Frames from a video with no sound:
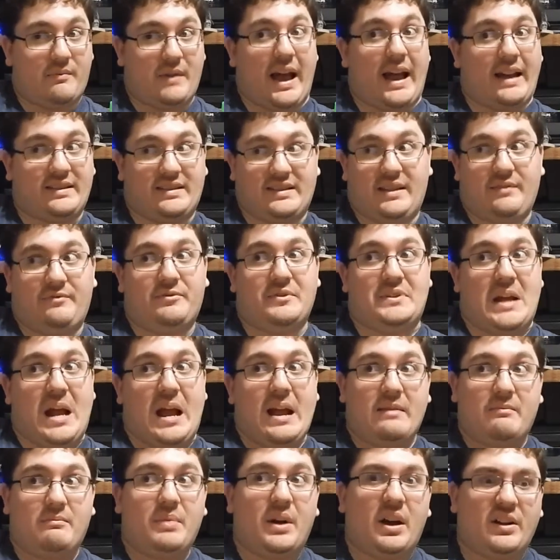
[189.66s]
I said for
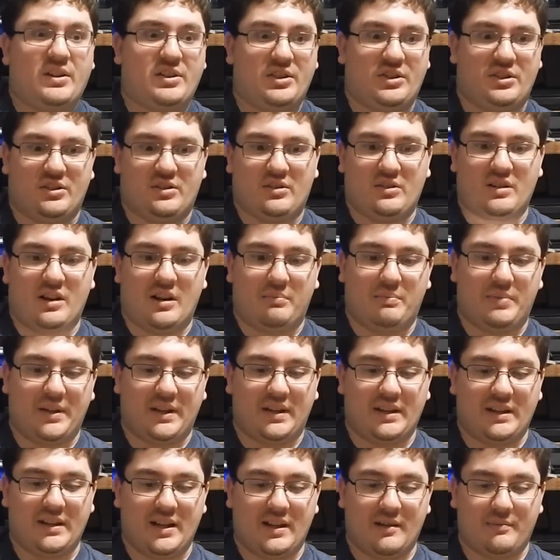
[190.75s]
$9, sure, I'll
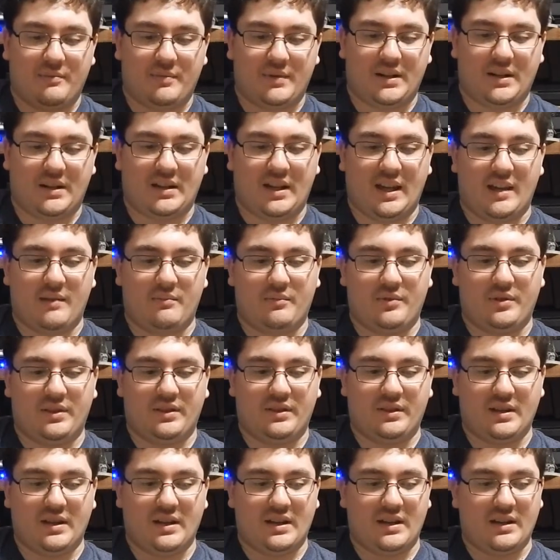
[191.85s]
pick it up. And it came
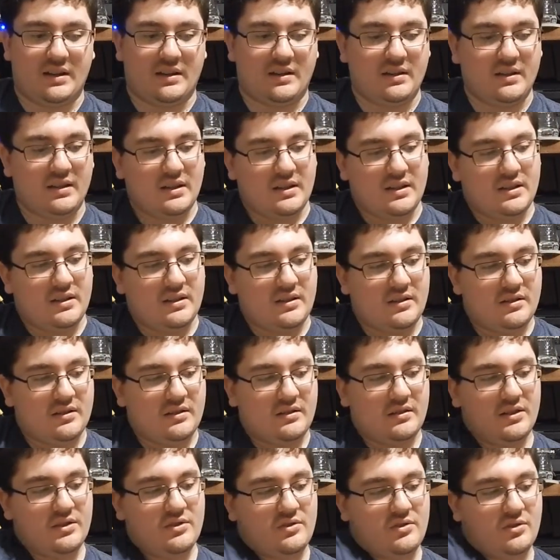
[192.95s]
with
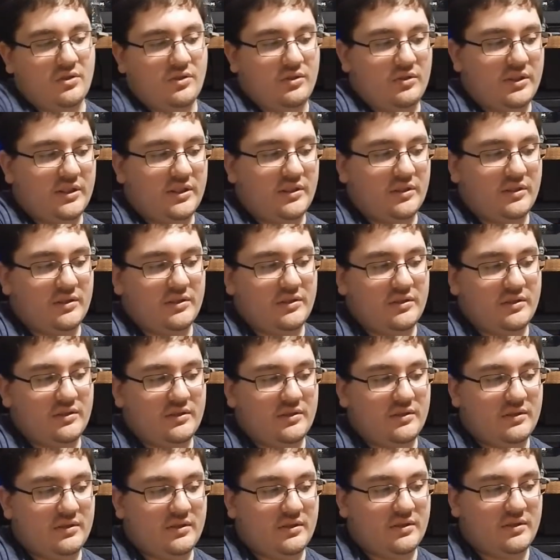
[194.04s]
these cool little
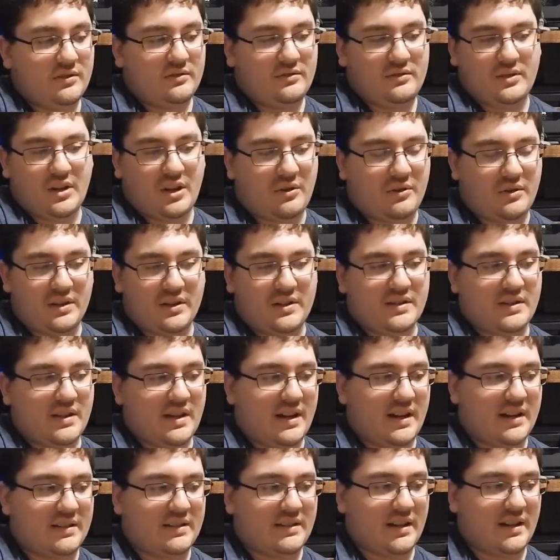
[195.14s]
tokens,
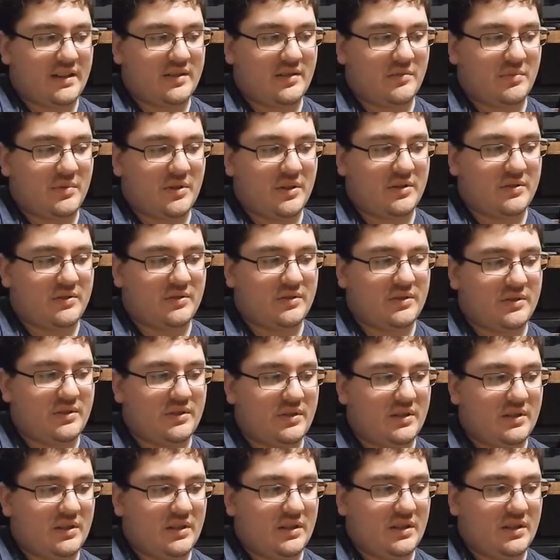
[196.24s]
I suppose.